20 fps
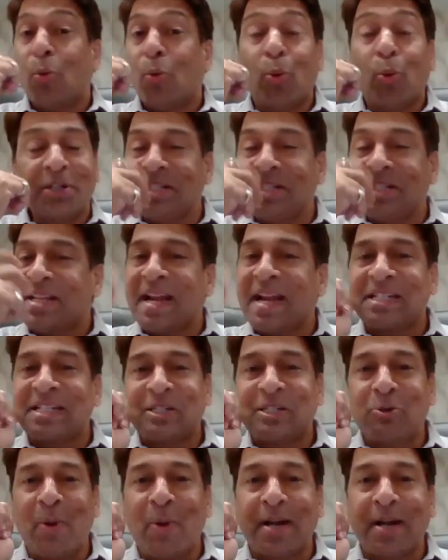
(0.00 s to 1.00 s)
what is
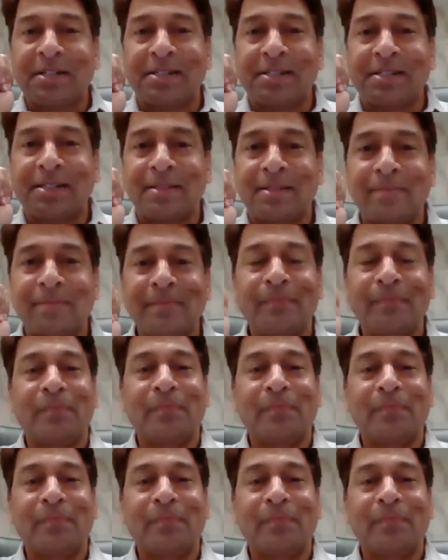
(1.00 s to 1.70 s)
ex-works?